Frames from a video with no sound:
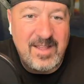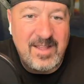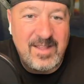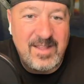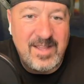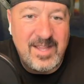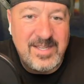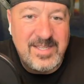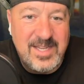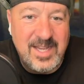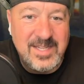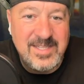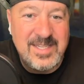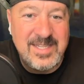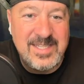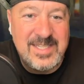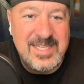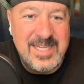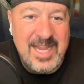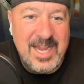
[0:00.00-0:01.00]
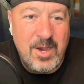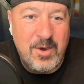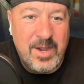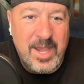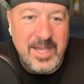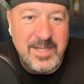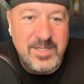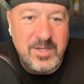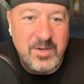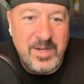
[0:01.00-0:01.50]
It doesn't say,
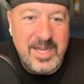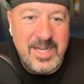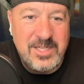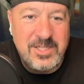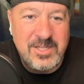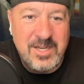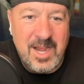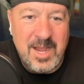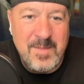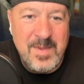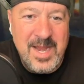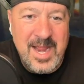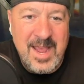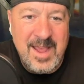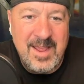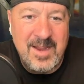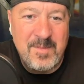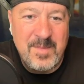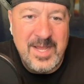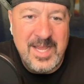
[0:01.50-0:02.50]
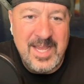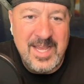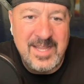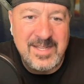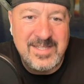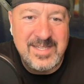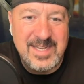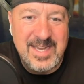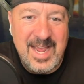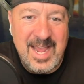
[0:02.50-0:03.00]
okay, so each time an enemy
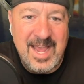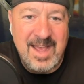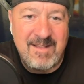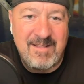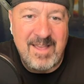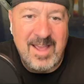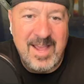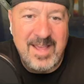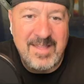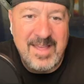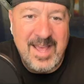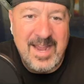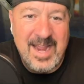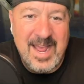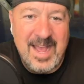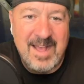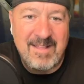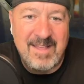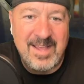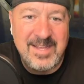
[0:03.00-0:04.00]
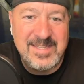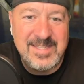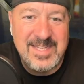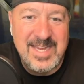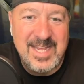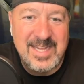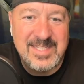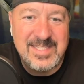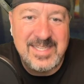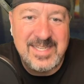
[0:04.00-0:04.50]
hits an ally, that ally's
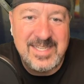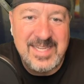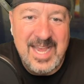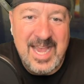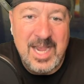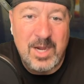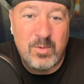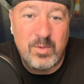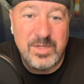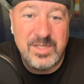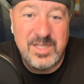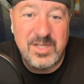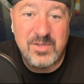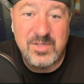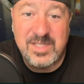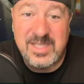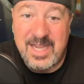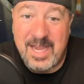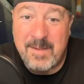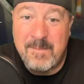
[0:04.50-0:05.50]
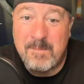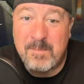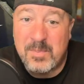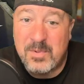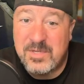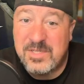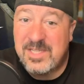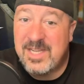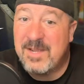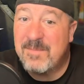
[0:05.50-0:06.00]
next attack will deal
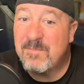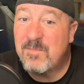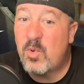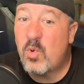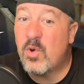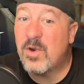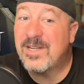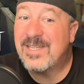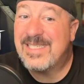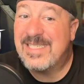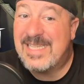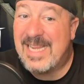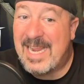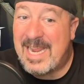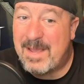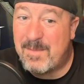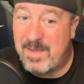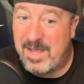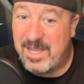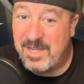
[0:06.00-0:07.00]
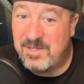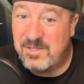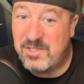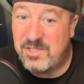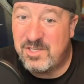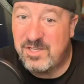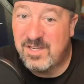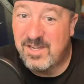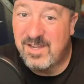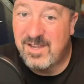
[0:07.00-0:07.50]
10% more
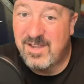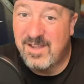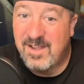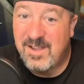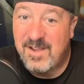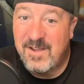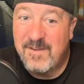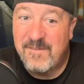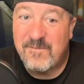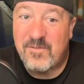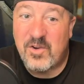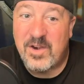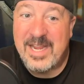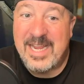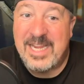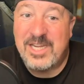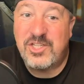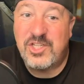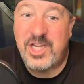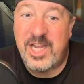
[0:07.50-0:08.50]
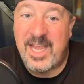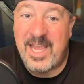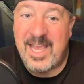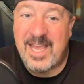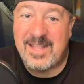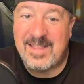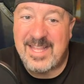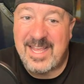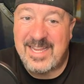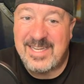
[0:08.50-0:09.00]
damage for each
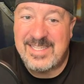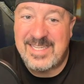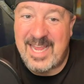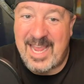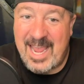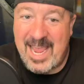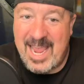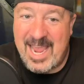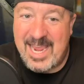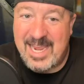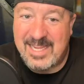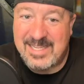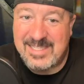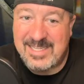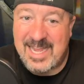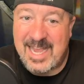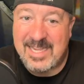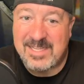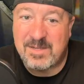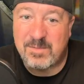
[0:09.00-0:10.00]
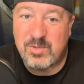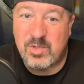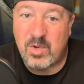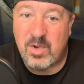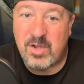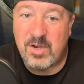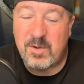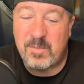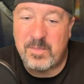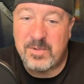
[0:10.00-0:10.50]
hit they take, stacks up to
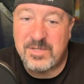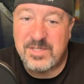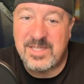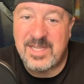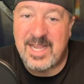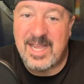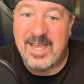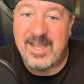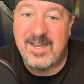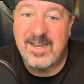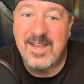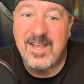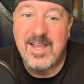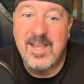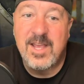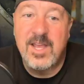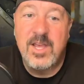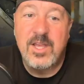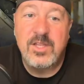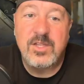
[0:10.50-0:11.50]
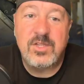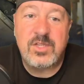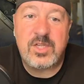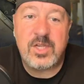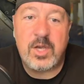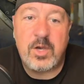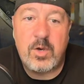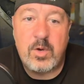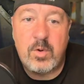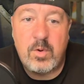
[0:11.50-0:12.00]
100%.
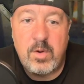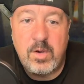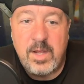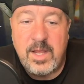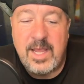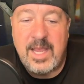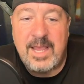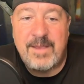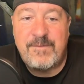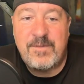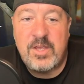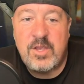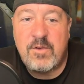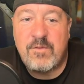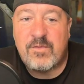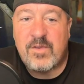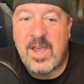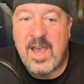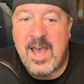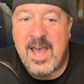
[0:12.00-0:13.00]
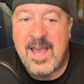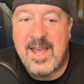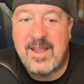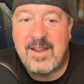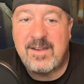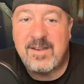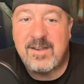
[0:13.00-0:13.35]
So if you've got